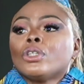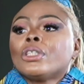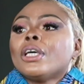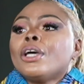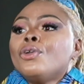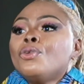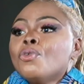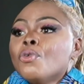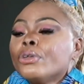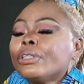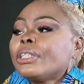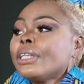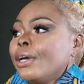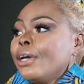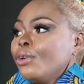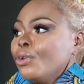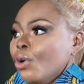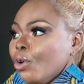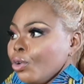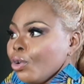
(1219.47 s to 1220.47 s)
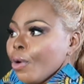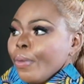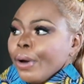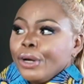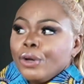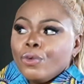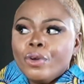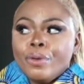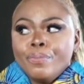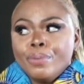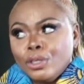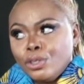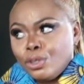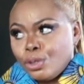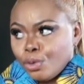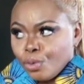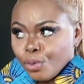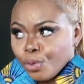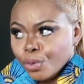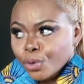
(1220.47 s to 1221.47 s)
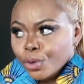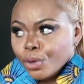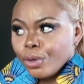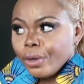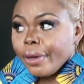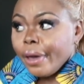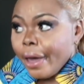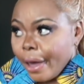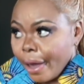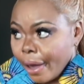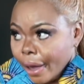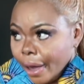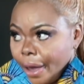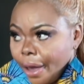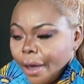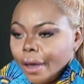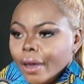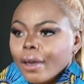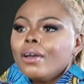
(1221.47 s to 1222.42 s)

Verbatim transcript: say no say no nobody mm. will beat you mm. uh-huh.